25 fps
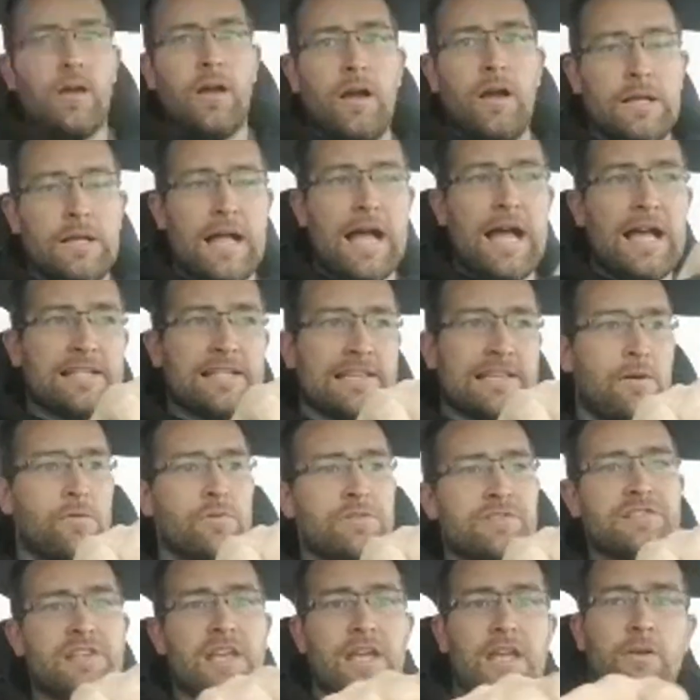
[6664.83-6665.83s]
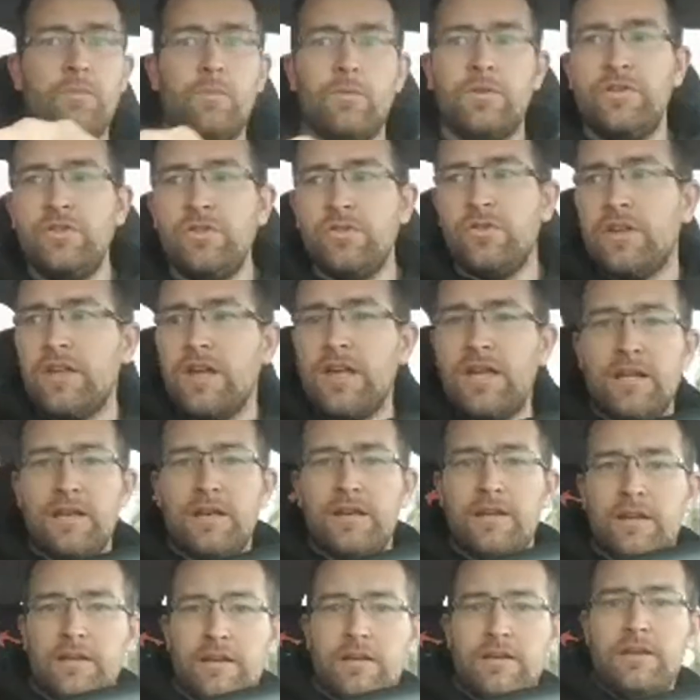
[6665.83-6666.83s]
As I was saying, when you get
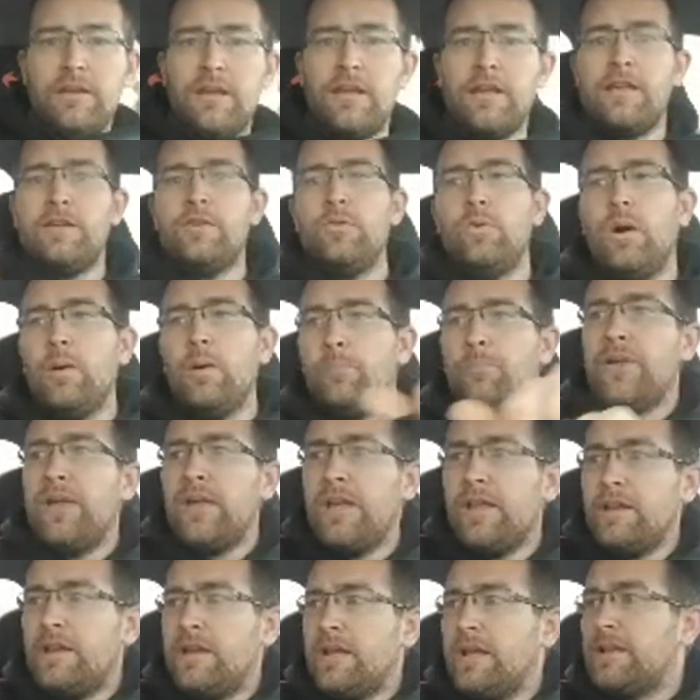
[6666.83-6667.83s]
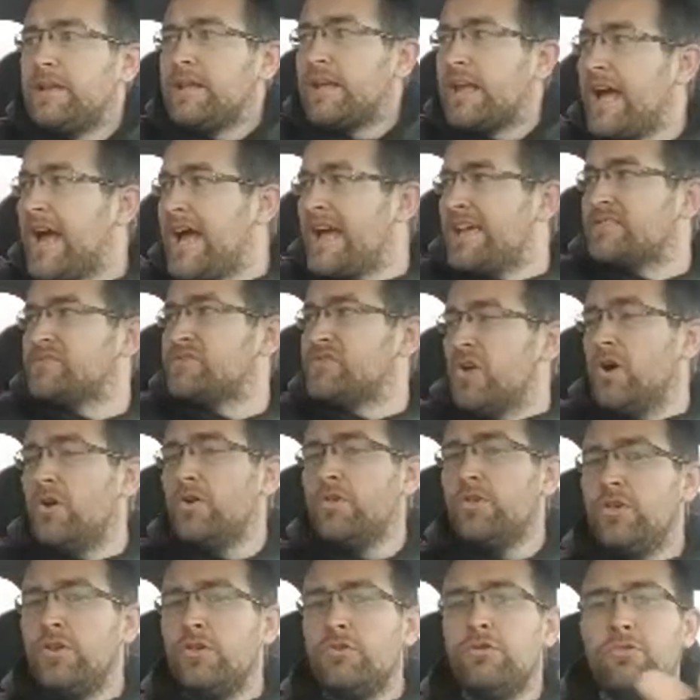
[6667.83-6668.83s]
into a pit and the guys know
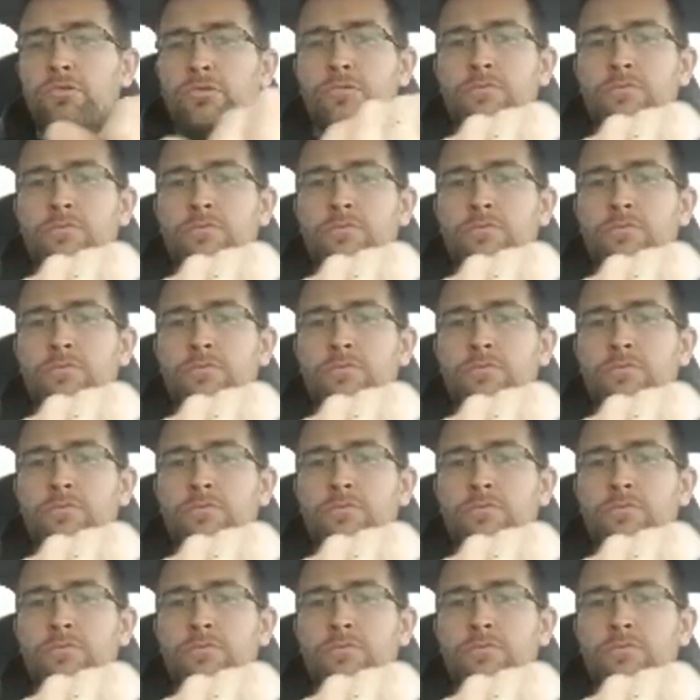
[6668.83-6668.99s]
you